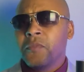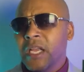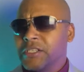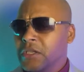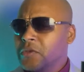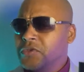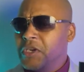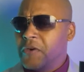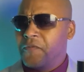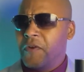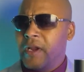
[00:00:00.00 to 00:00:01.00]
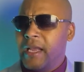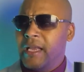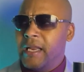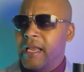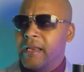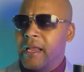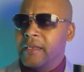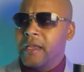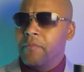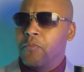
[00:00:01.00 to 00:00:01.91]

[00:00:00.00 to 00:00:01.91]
It's a little different. It